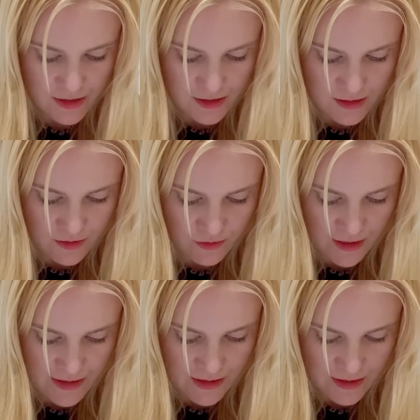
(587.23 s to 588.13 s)
just
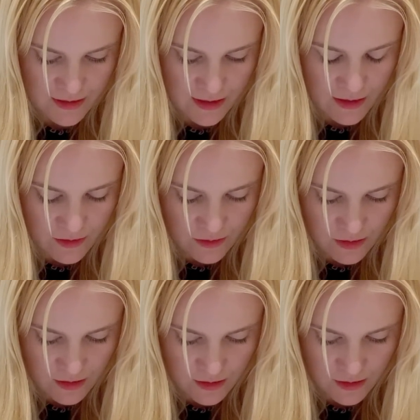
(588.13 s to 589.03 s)
write that
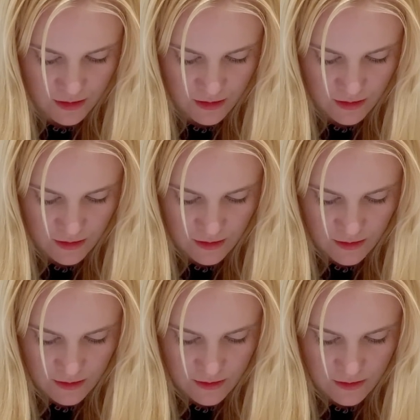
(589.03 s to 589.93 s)
down.
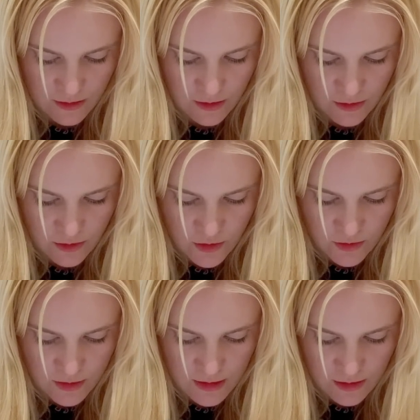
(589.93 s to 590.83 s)
So
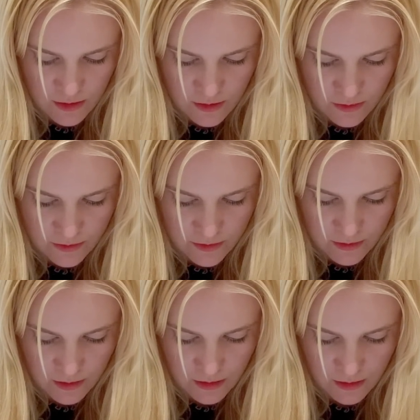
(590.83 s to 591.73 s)
traditional